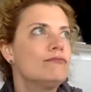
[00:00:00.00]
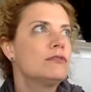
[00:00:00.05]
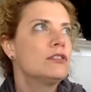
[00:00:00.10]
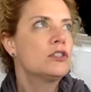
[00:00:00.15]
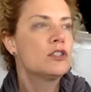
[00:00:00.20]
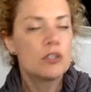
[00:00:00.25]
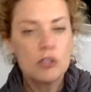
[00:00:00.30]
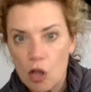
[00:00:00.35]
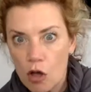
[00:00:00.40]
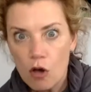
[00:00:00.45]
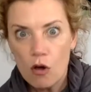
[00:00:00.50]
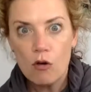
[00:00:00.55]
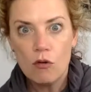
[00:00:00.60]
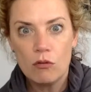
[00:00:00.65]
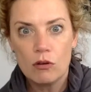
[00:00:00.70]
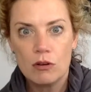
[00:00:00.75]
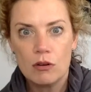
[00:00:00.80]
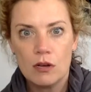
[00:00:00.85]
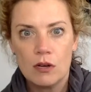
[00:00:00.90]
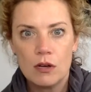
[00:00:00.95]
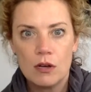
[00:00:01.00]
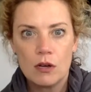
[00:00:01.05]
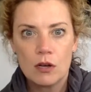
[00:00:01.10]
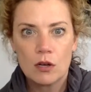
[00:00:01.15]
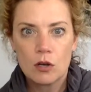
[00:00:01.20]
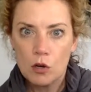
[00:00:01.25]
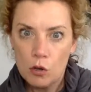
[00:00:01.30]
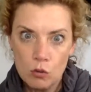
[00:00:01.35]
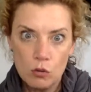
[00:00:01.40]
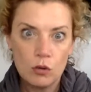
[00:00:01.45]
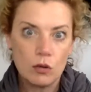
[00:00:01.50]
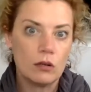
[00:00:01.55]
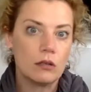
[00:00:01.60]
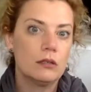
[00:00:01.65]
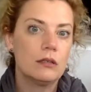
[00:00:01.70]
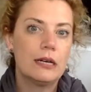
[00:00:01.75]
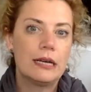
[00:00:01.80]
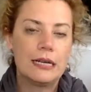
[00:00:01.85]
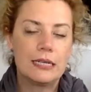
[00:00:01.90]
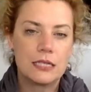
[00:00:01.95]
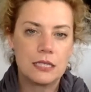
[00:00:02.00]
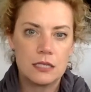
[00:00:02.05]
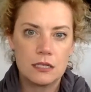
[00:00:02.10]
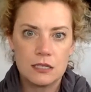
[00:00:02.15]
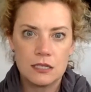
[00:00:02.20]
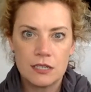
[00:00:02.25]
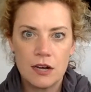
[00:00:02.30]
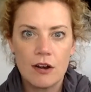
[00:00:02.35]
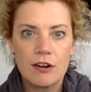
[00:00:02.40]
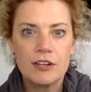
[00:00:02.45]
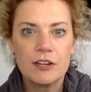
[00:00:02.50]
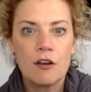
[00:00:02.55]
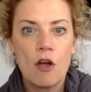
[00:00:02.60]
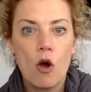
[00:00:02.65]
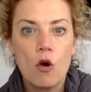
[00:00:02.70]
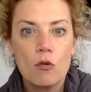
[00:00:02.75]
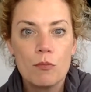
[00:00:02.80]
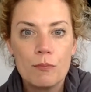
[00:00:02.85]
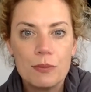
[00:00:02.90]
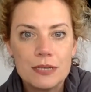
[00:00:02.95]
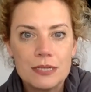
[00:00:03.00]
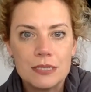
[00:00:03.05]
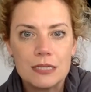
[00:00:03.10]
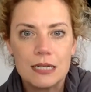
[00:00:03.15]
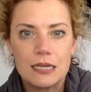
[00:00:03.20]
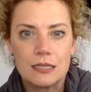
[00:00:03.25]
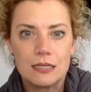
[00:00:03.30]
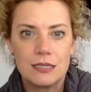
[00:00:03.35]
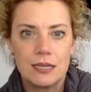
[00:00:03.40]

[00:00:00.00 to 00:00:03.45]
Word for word: so cool, it's To Start Your Own Business.